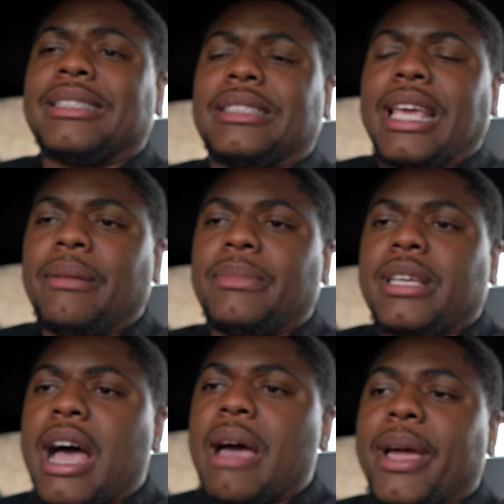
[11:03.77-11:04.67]
the same
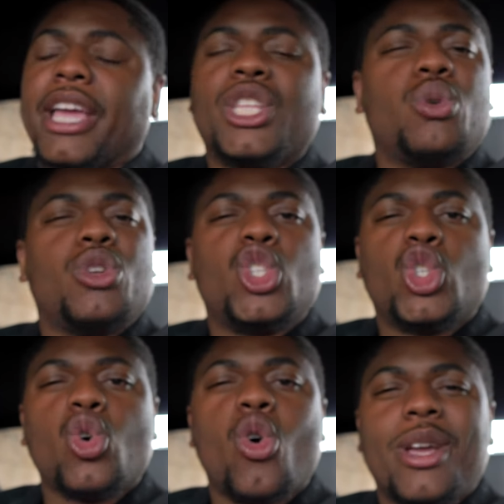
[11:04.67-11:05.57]
time, I get to
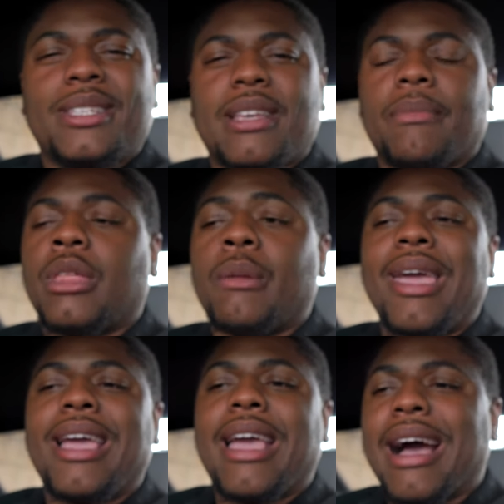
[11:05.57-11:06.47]
enjoy something,
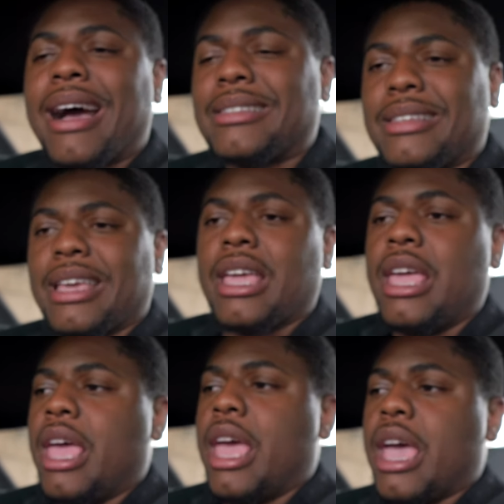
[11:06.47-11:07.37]
make content,
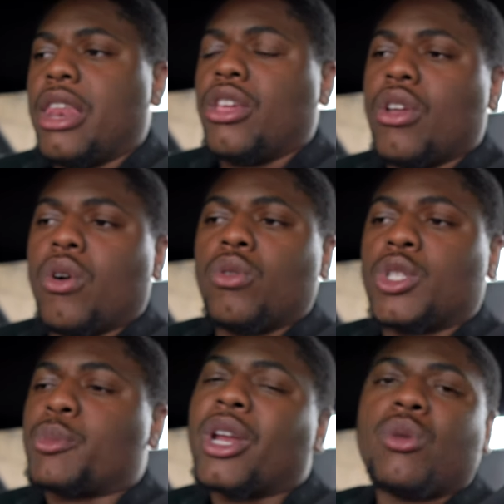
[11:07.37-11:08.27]
and, you know,
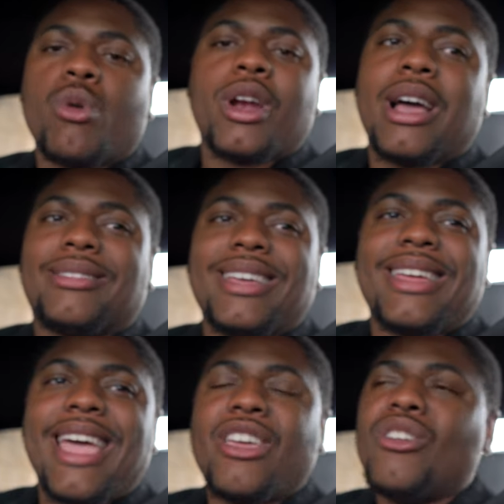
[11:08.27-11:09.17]
spread the word out there
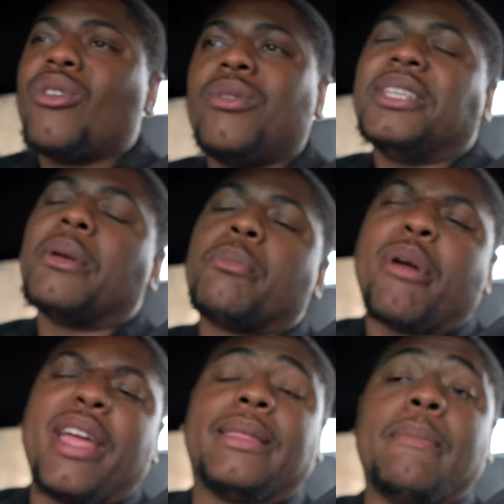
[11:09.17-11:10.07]
that you don't need to
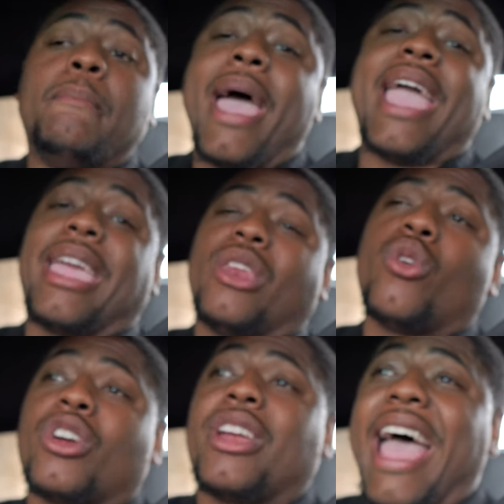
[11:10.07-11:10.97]
break the bank in
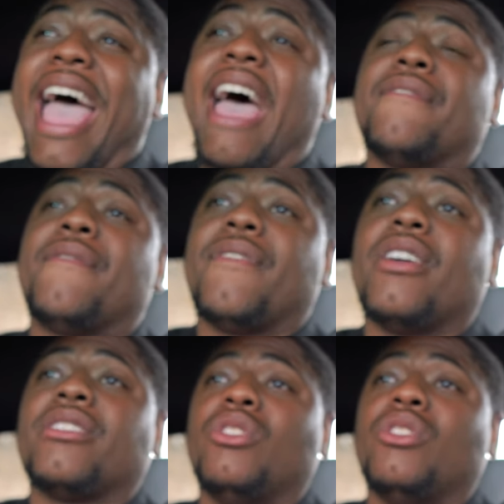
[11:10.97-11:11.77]
order to have fun.